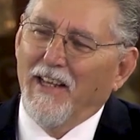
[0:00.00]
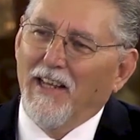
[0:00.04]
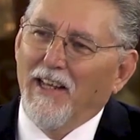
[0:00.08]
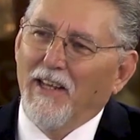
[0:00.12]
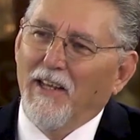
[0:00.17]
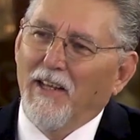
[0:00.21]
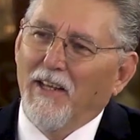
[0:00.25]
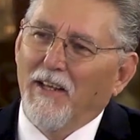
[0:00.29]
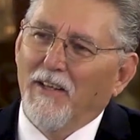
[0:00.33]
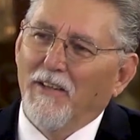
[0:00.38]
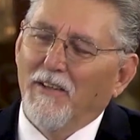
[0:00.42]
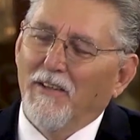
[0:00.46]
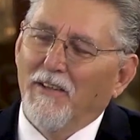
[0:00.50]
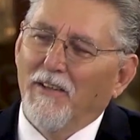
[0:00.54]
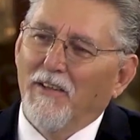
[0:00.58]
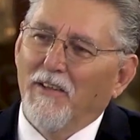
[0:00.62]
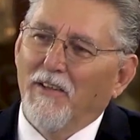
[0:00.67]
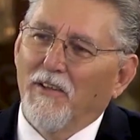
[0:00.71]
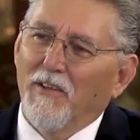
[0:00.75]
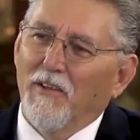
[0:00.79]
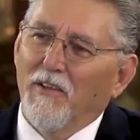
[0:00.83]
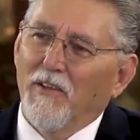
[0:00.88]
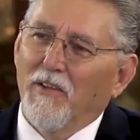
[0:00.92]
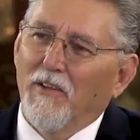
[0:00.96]
And
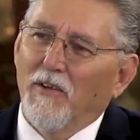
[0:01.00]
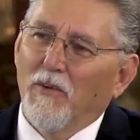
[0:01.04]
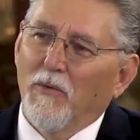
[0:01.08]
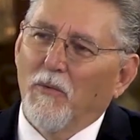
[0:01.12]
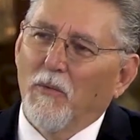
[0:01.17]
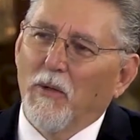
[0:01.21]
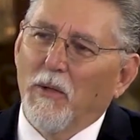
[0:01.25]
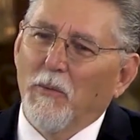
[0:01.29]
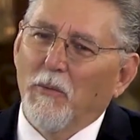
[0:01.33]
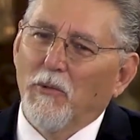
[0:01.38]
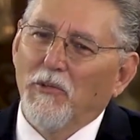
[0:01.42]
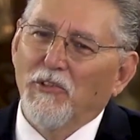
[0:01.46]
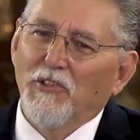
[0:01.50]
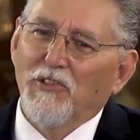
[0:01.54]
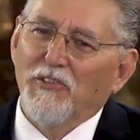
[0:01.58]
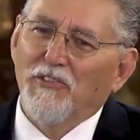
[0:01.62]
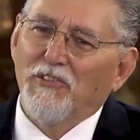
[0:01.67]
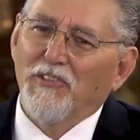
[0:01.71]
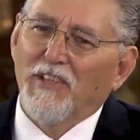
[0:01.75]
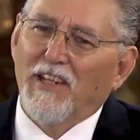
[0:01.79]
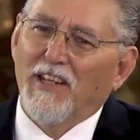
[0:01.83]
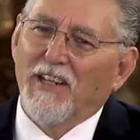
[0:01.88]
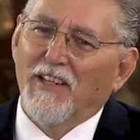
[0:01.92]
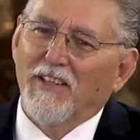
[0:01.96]
we were
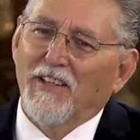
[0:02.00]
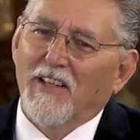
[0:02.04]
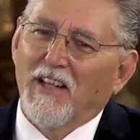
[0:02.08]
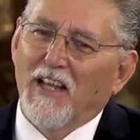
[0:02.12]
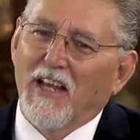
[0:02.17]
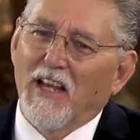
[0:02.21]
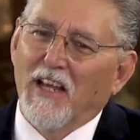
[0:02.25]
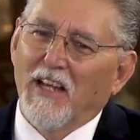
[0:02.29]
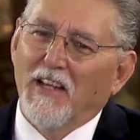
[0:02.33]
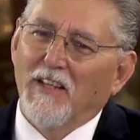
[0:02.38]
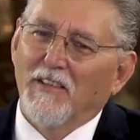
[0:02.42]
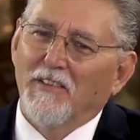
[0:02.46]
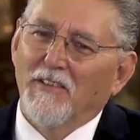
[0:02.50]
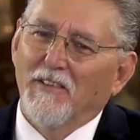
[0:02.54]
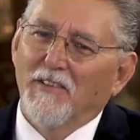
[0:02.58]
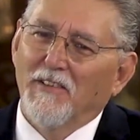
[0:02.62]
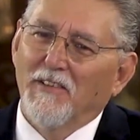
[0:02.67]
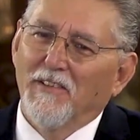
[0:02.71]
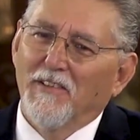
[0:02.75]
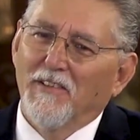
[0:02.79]
just in line